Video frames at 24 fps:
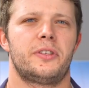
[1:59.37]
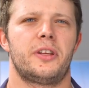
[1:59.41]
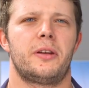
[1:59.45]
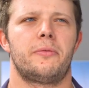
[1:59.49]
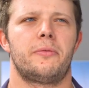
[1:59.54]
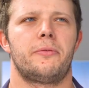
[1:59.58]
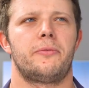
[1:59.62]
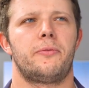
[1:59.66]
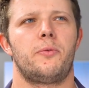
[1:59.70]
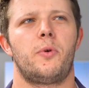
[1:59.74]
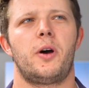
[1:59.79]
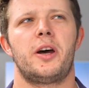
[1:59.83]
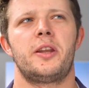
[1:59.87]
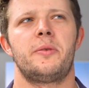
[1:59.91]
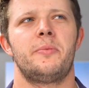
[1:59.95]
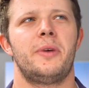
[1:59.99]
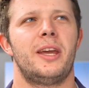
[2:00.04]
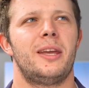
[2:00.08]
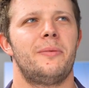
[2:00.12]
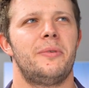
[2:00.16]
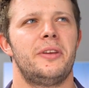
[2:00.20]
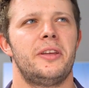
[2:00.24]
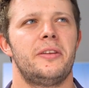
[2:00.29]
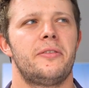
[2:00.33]
started with one
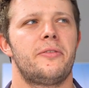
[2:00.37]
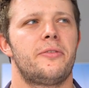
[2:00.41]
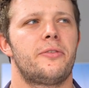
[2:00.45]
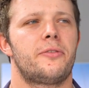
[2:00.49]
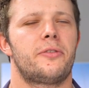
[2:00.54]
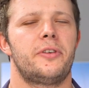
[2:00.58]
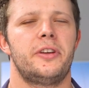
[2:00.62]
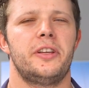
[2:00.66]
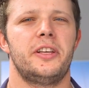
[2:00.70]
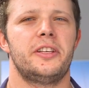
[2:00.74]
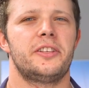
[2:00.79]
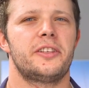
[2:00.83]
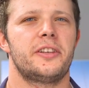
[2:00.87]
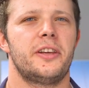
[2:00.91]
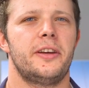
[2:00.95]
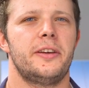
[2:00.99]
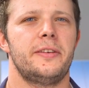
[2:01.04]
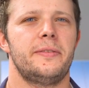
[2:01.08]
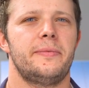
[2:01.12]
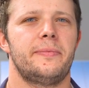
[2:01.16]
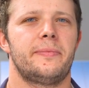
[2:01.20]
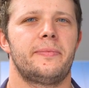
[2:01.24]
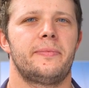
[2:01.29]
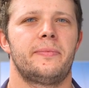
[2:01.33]
maybe three years
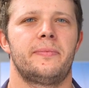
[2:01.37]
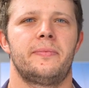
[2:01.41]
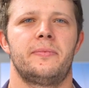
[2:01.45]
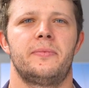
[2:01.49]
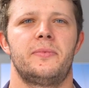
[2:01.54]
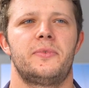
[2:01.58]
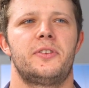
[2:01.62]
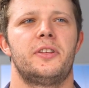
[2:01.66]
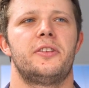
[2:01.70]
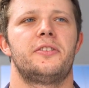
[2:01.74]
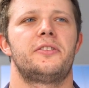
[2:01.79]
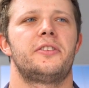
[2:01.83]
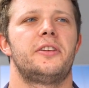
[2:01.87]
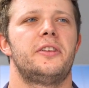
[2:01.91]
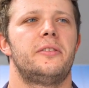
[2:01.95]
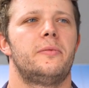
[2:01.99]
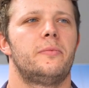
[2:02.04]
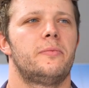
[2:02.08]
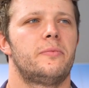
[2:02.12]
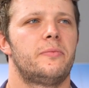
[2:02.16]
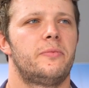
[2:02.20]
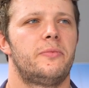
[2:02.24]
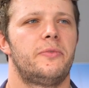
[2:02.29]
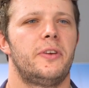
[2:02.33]
ago. Since
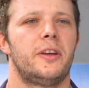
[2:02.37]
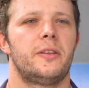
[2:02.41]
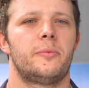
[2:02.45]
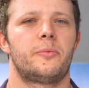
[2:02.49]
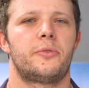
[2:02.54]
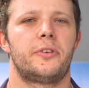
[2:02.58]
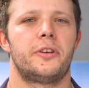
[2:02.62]
then, found them